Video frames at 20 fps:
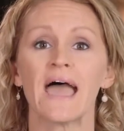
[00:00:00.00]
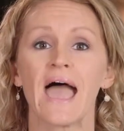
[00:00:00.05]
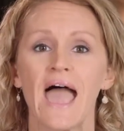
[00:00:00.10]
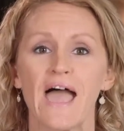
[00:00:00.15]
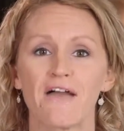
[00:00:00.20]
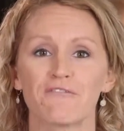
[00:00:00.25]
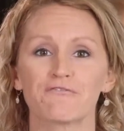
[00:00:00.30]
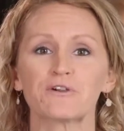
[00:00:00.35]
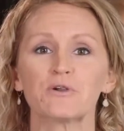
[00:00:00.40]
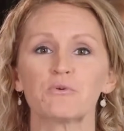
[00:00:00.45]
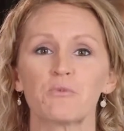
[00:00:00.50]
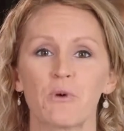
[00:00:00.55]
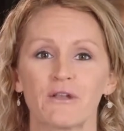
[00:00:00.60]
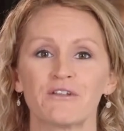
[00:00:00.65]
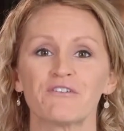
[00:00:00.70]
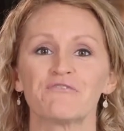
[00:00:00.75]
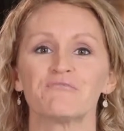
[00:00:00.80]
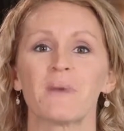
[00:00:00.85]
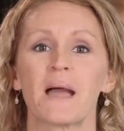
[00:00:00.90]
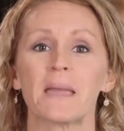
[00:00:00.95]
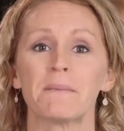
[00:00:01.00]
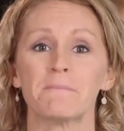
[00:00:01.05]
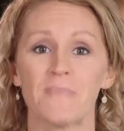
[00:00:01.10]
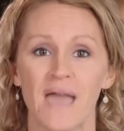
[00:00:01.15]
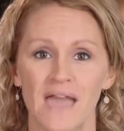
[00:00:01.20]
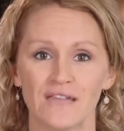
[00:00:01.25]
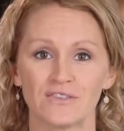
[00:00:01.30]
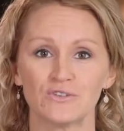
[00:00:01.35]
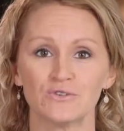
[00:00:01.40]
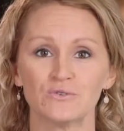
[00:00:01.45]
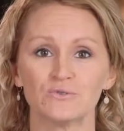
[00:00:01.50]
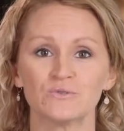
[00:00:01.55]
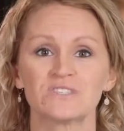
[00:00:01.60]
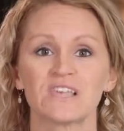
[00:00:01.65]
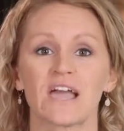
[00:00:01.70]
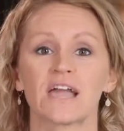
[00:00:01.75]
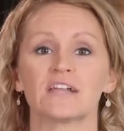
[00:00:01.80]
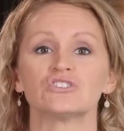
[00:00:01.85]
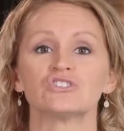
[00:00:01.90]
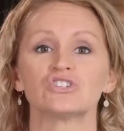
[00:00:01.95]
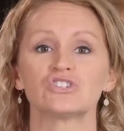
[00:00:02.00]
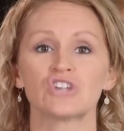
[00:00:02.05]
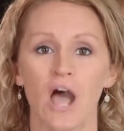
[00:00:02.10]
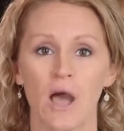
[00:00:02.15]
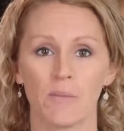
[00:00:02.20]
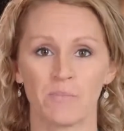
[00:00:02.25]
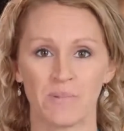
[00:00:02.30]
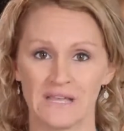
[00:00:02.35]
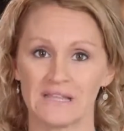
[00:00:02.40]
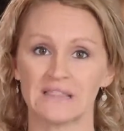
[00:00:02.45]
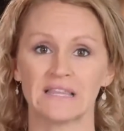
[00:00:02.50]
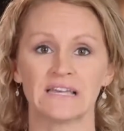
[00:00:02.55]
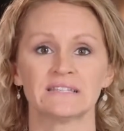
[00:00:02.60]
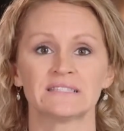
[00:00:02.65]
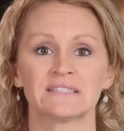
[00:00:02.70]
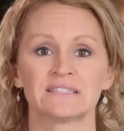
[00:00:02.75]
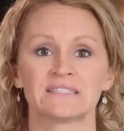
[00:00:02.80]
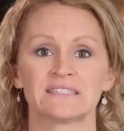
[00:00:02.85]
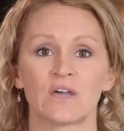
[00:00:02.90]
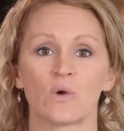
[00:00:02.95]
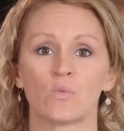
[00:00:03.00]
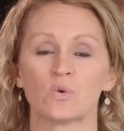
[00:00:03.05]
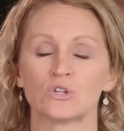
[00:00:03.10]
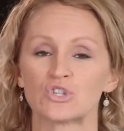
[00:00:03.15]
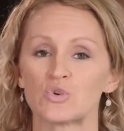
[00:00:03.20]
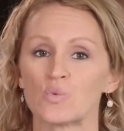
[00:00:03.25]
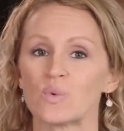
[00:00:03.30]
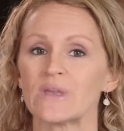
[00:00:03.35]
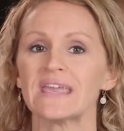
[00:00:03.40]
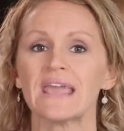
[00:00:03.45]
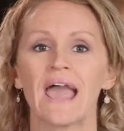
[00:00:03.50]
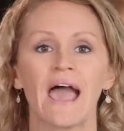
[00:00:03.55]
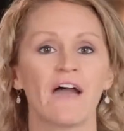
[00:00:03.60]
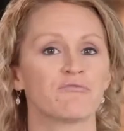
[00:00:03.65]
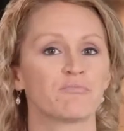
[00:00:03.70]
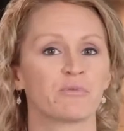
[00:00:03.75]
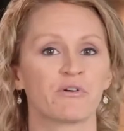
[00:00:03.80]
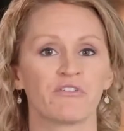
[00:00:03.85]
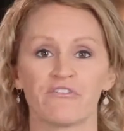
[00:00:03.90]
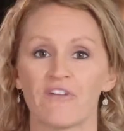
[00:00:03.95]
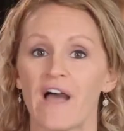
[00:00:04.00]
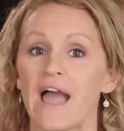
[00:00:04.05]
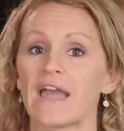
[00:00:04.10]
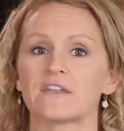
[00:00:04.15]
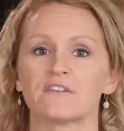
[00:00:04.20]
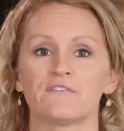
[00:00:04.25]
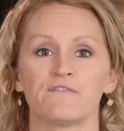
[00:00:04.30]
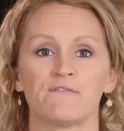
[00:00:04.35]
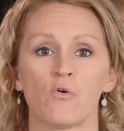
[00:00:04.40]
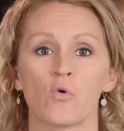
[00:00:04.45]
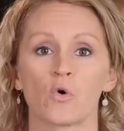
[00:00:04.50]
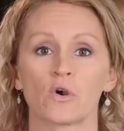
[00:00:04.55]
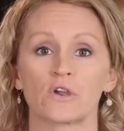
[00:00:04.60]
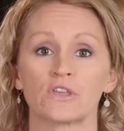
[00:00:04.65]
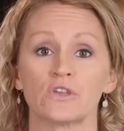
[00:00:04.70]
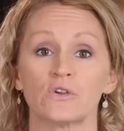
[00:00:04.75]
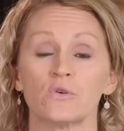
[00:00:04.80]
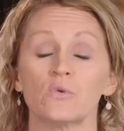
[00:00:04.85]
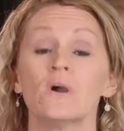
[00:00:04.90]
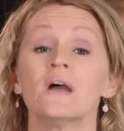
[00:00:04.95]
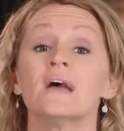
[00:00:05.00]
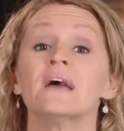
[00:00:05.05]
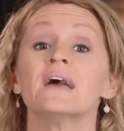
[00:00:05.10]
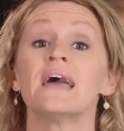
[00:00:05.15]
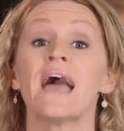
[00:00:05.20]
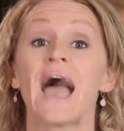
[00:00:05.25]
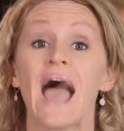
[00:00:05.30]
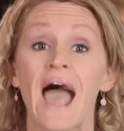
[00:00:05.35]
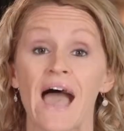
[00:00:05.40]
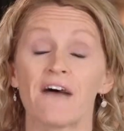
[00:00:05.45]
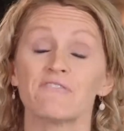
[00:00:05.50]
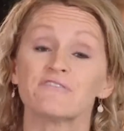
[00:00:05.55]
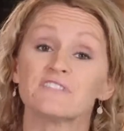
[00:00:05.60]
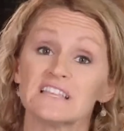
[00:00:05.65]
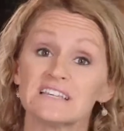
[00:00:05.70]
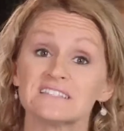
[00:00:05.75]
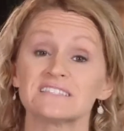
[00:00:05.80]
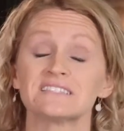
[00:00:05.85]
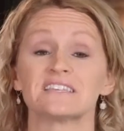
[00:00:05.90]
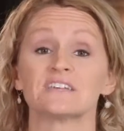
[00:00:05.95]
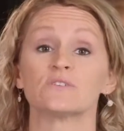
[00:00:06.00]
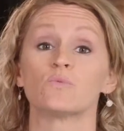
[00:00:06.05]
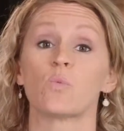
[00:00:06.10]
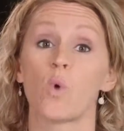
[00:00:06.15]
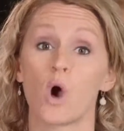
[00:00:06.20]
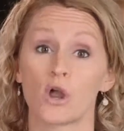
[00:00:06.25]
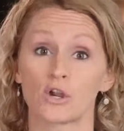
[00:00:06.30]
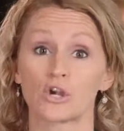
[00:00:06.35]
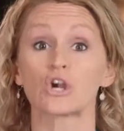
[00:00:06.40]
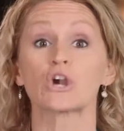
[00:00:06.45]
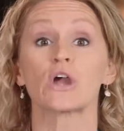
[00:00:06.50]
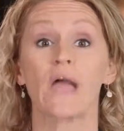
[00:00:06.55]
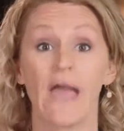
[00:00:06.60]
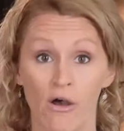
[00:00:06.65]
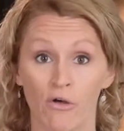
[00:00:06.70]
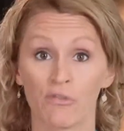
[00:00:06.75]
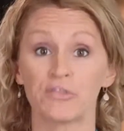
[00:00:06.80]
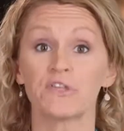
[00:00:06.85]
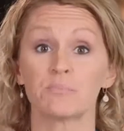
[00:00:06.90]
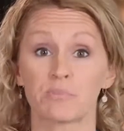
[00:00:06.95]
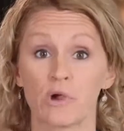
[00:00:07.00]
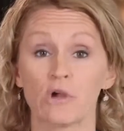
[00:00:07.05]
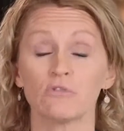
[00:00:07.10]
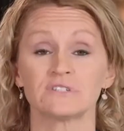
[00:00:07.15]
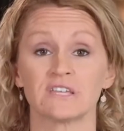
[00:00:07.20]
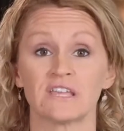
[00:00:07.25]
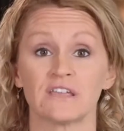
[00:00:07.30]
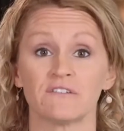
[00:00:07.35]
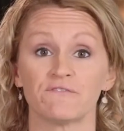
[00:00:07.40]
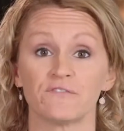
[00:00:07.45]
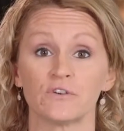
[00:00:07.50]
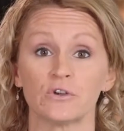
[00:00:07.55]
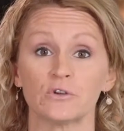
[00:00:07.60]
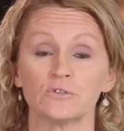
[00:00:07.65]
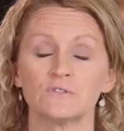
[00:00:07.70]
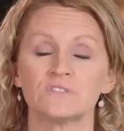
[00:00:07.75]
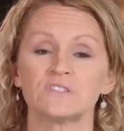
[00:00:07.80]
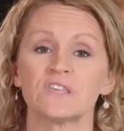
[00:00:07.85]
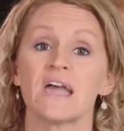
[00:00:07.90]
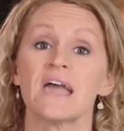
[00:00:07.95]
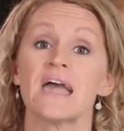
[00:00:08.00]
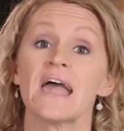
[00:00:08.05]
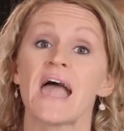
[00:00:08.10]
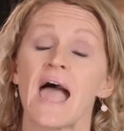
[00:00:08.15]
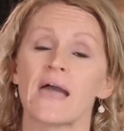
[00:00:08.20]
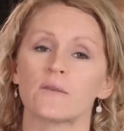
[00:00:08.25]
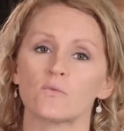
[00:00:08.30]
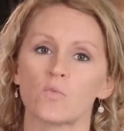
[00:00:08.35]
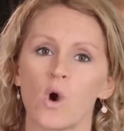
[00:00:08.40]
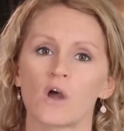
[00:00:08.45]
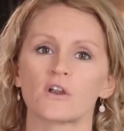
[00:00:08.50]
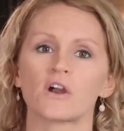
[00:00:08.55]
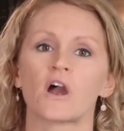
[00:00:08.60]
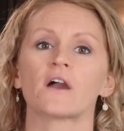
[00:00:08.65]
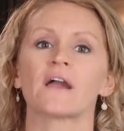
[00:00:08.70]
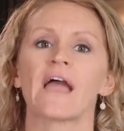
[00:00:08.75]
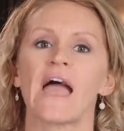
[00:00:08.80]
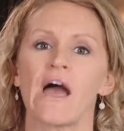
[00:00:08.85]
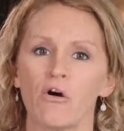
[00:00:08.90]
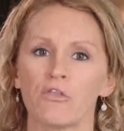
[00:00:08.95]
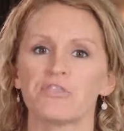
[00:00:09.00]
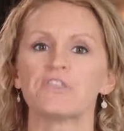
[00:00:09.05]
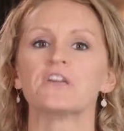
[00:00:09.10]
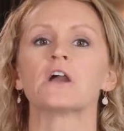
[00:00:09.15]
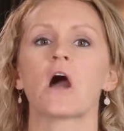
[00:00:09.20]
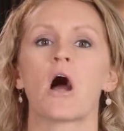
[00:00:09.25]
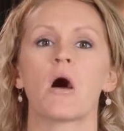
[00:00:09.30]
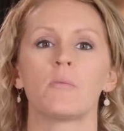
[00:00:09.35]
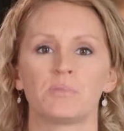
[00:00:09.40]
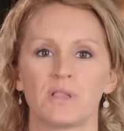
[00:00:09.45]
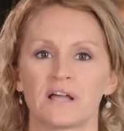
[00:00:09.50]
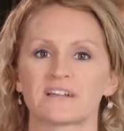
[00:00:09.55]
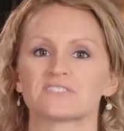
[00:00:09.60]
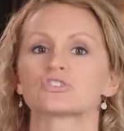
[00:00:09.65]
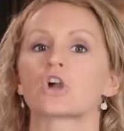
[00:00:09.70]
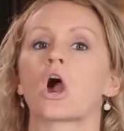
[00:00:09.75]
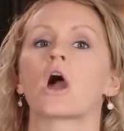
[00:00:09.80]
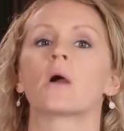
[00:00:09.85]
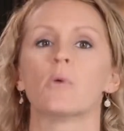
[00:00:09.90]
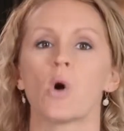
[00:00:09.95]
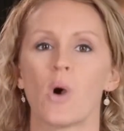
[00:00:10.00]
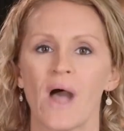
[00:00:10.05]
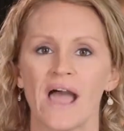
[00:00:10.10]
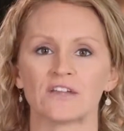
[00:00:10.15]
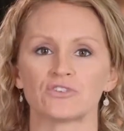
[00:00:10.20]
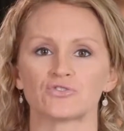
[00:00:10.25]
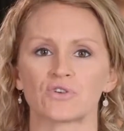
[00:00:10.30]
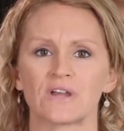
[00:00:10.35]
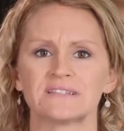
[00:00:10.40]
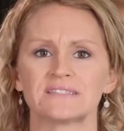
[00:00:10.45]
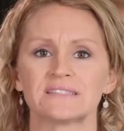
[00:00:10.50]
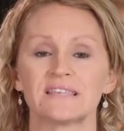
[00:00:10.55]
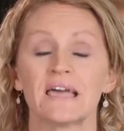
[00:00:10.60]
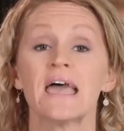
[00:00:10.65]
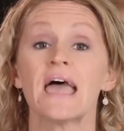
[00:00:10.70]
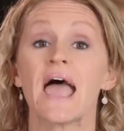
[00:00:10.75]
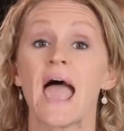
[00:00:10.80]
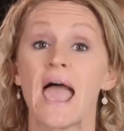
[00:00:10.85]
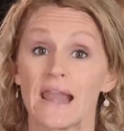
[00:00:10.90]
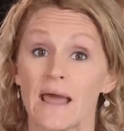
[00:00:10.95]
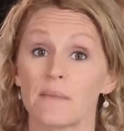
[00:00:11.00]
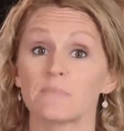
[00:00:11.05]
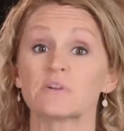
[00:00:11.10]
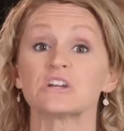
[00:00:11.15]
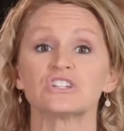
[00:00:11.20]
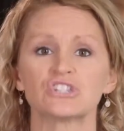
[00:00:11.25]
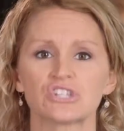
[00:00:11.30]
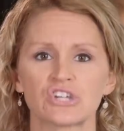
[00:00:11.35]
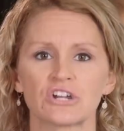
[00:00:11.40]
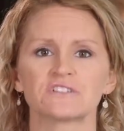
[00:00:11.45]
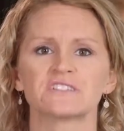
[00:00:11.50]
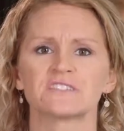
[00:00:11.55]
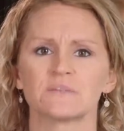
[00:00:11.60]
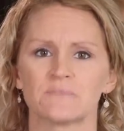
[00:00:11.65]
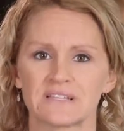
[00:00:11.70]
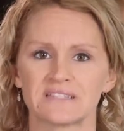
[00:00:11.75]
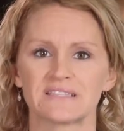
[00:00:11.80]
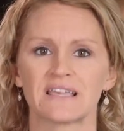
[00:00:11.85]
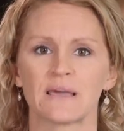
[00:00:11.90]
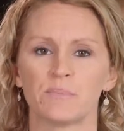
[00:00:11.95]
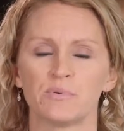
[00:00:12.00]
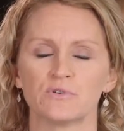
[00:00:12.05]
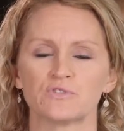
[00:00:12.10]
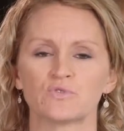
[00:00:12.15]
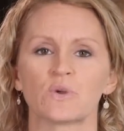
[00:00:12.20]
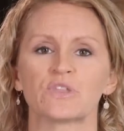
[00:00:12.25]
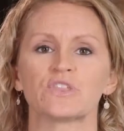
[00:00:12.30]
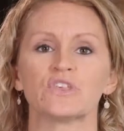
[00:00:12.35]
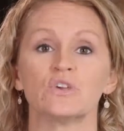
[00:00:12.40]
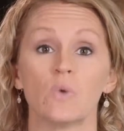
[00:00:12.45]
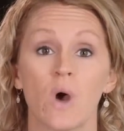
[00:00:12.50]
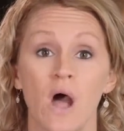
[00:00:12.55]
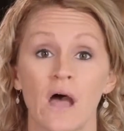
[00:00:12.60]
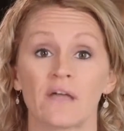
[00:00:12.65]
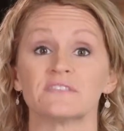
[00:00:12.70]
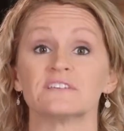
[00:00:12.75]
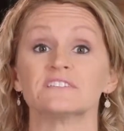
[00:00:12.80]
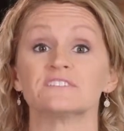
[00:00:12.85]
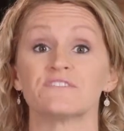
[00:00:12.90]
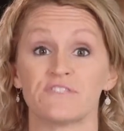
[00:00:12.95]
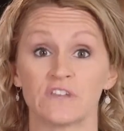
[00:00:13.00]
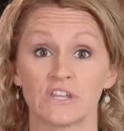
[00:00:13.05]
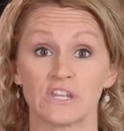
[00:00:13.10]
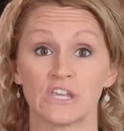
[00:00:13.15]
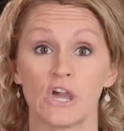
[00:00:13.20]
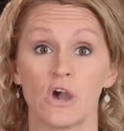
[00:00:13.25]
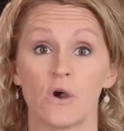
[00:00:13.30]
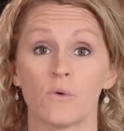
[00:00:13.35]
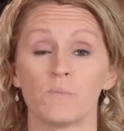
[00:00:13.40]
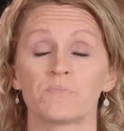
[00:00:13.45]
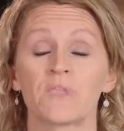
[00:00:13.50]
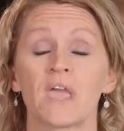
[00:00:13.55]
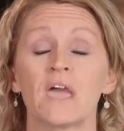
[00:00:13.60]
Every one of my menus and shopping lists, which we have provided for you, have listed what are healthy protein foods and what are healthy complex carbohydrates. And I'm going to share some examples with you on this video.